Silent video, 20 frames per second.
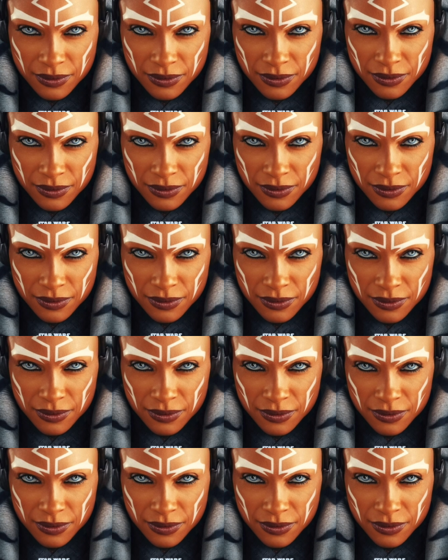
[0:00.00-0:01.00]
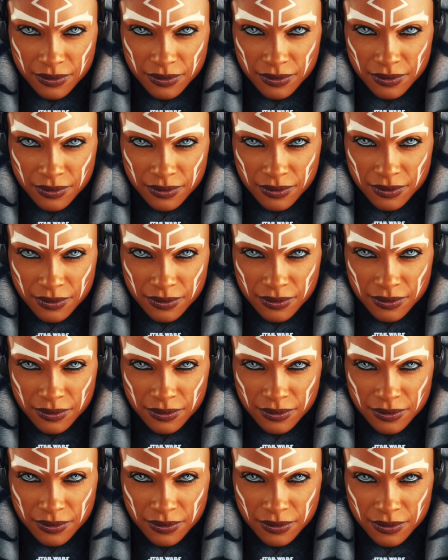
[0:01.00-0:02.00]

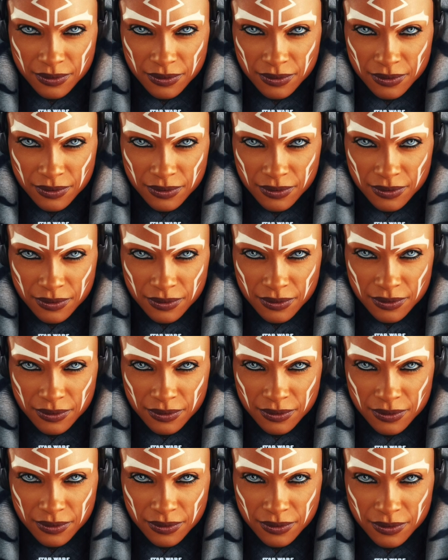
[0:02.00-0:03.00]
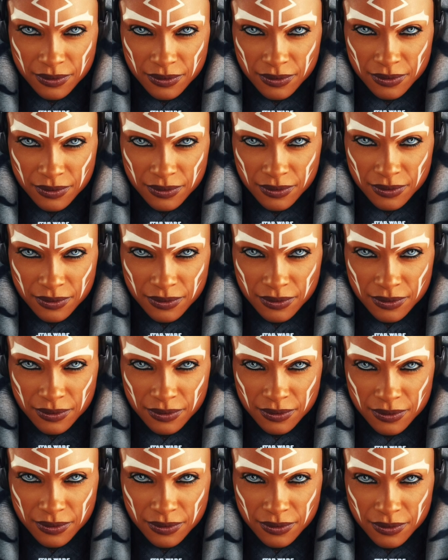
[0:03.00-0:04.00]

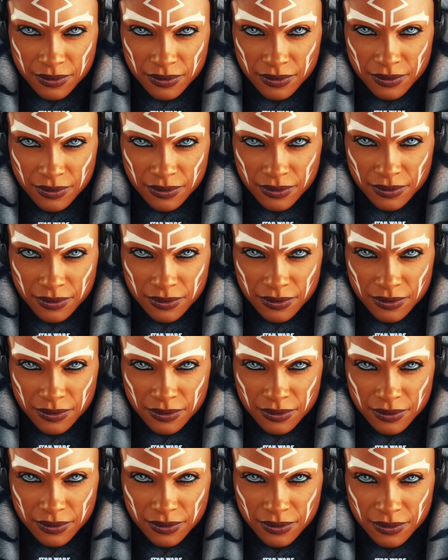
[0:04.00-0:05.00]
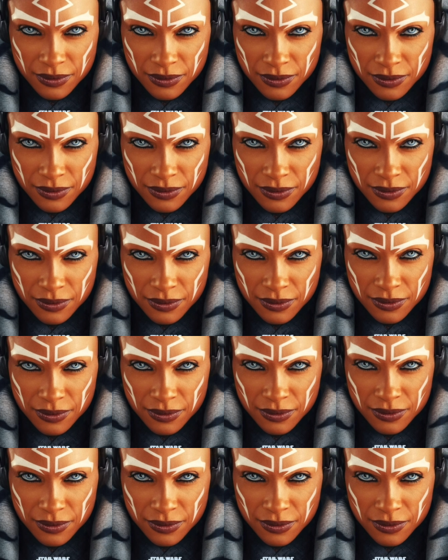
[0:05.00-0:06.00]

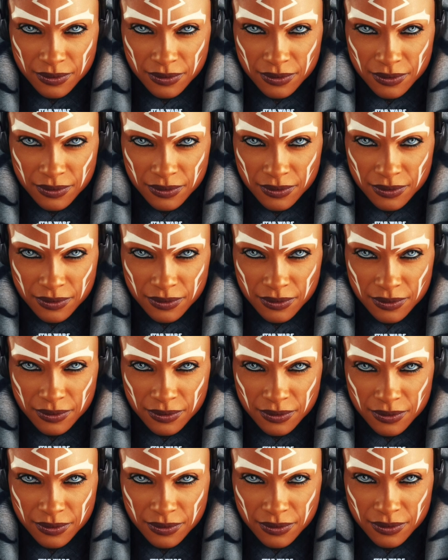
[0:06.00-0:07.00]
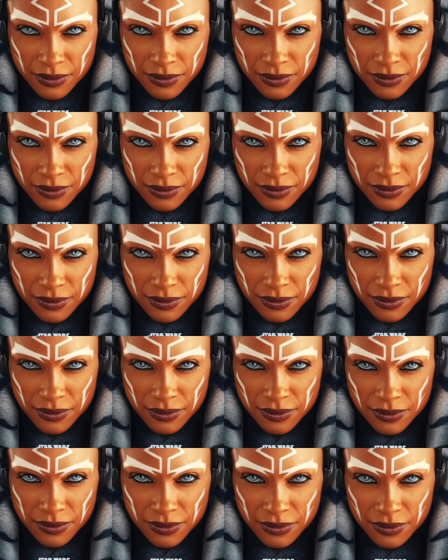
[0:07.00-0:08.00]
(silent)